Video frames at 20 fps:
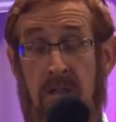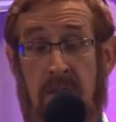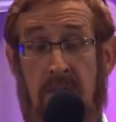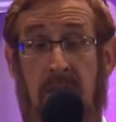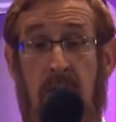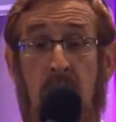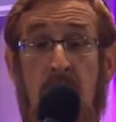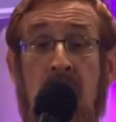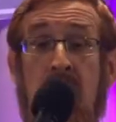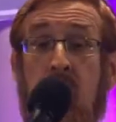
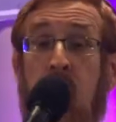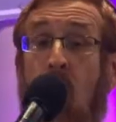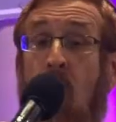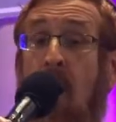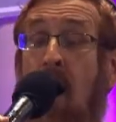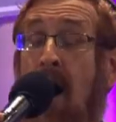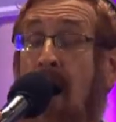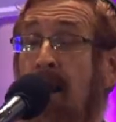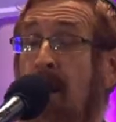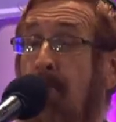There is
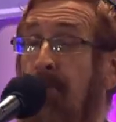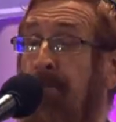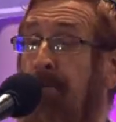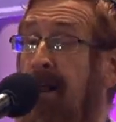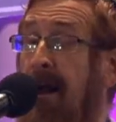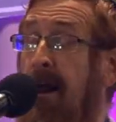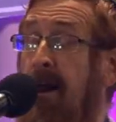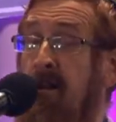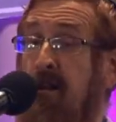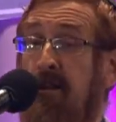one
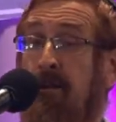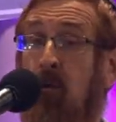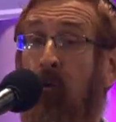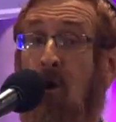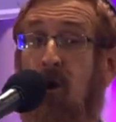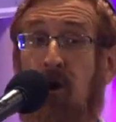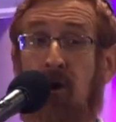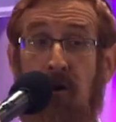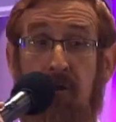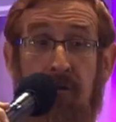place in the
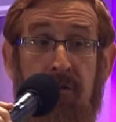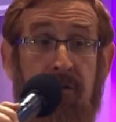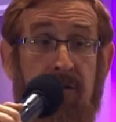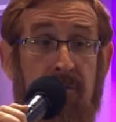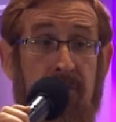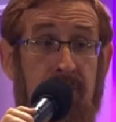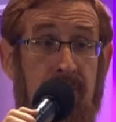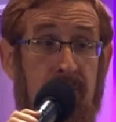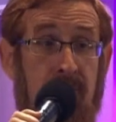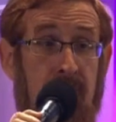world
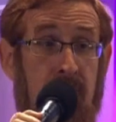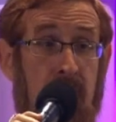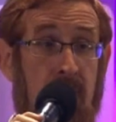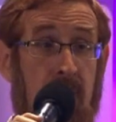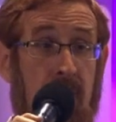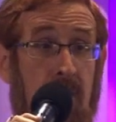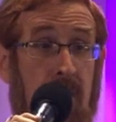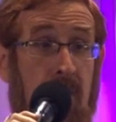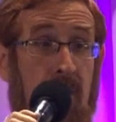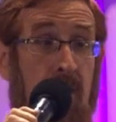
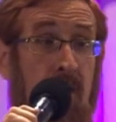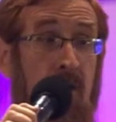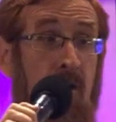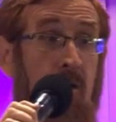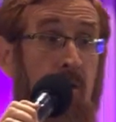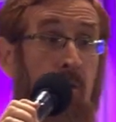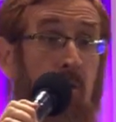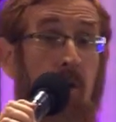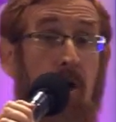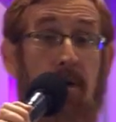
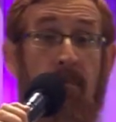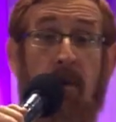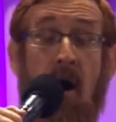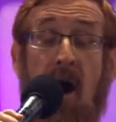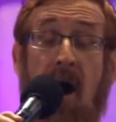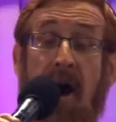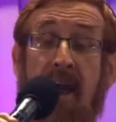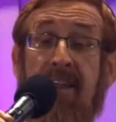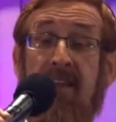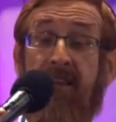where
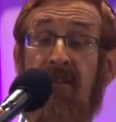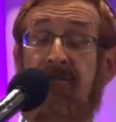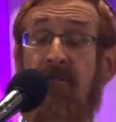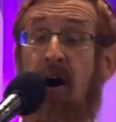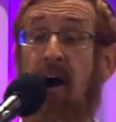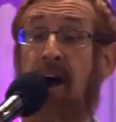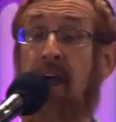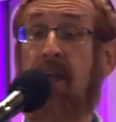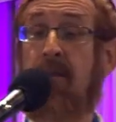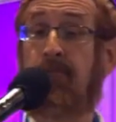my
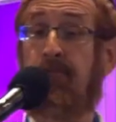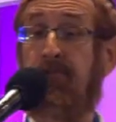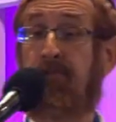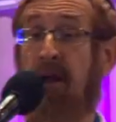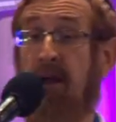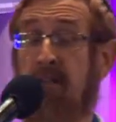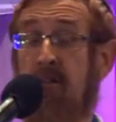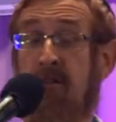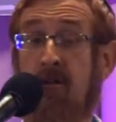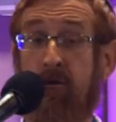divine
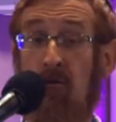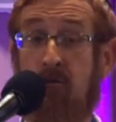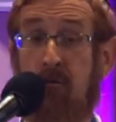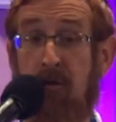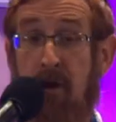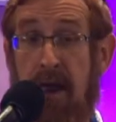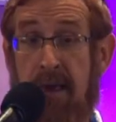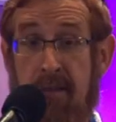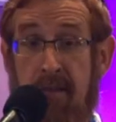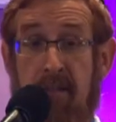presence
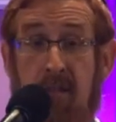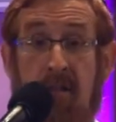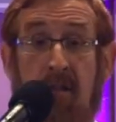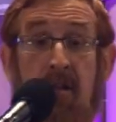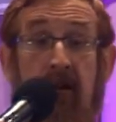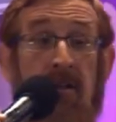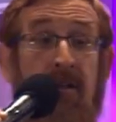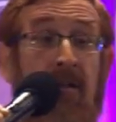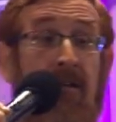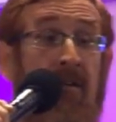rests
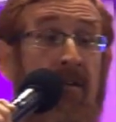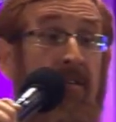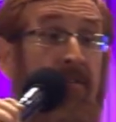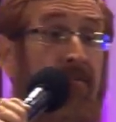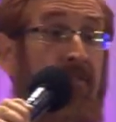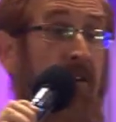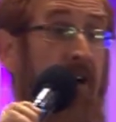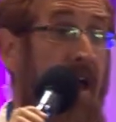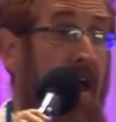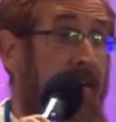
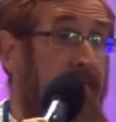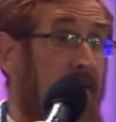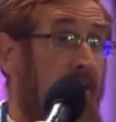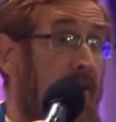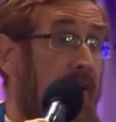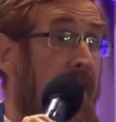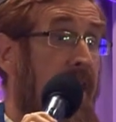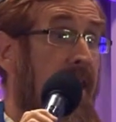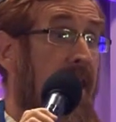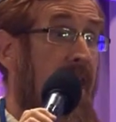
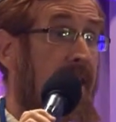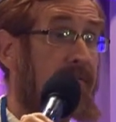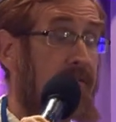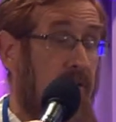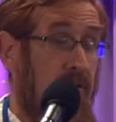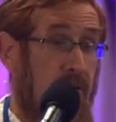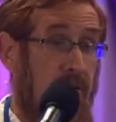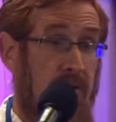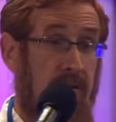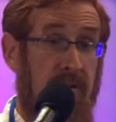forever and
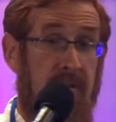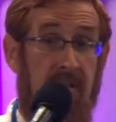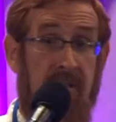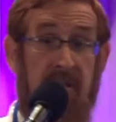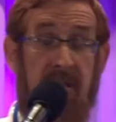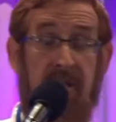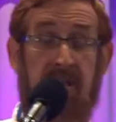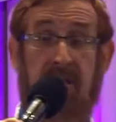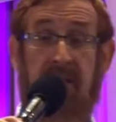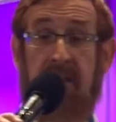ever,
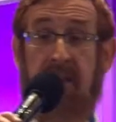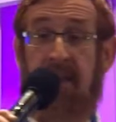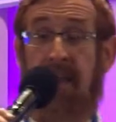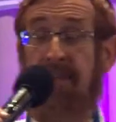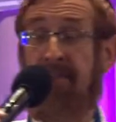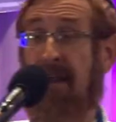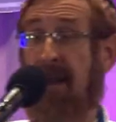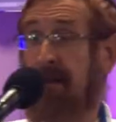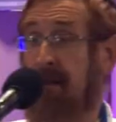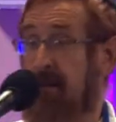
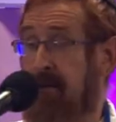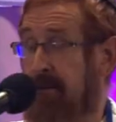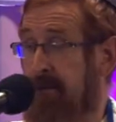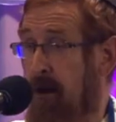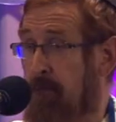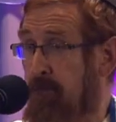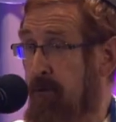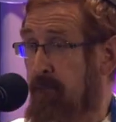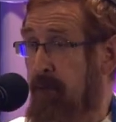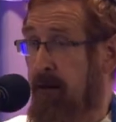and that is the
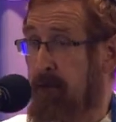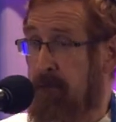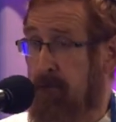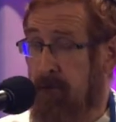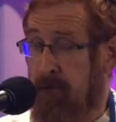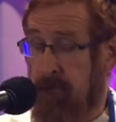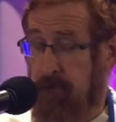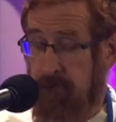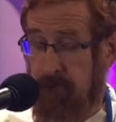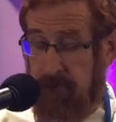Temple Mount.